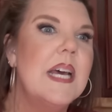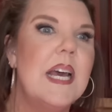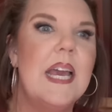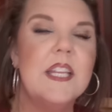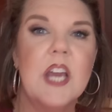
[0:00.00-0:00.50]

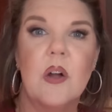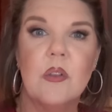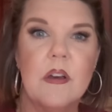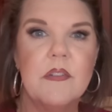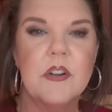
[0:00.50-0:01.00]
and y'all
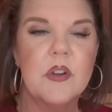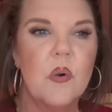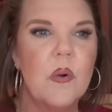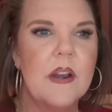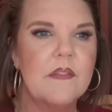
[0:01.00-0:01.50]
love her
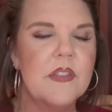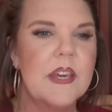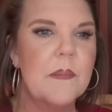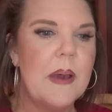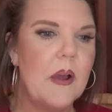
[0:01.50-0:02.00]
decor and
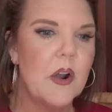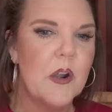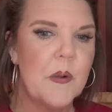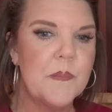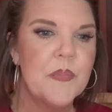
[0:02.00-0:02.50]
everything about
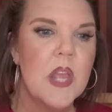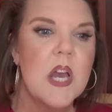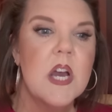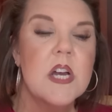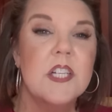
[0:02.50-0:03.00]
her.
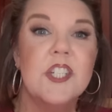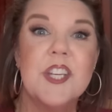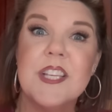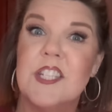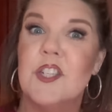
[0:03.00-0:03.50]

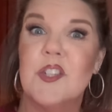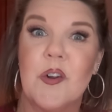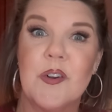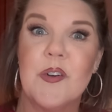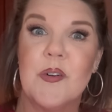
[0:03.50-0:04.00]
She has just
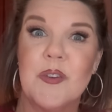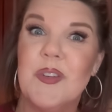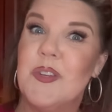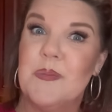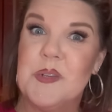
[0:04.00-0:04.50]
started her own
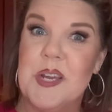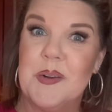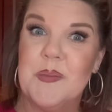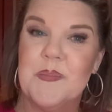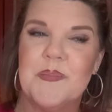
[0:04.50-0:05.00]
YouTube
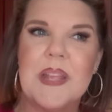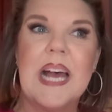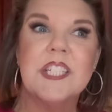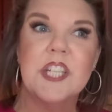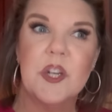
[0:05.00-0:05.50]
channel.
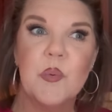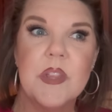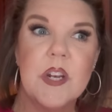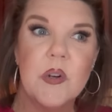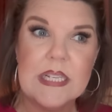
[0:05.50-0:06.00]
I shared with
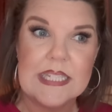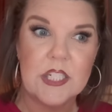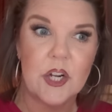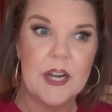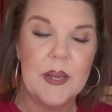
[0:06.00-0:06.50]
it on
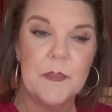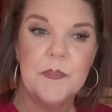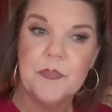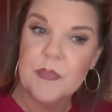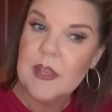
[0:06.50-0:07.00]
Instagram
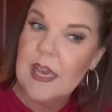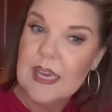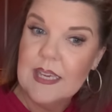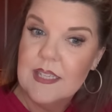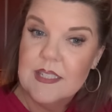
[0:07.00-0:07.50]

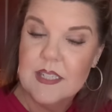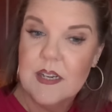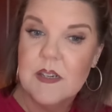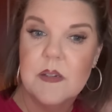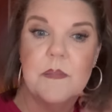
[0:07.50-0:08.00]
and
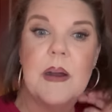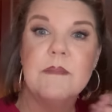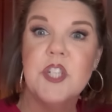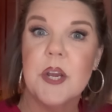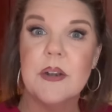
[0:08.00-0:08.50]
um, I'm
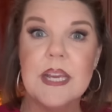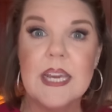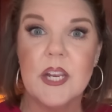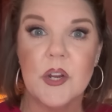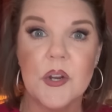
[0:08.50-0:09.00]
sharing it
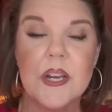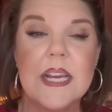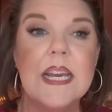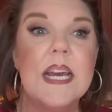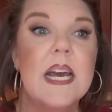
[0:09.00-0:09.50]
here.
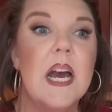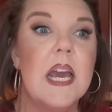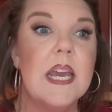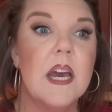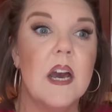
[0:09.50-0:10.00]

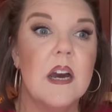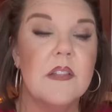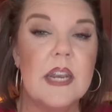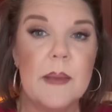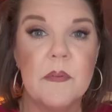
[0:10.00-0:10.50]
Uh, the
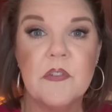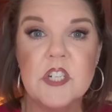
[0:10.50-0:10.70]
name of her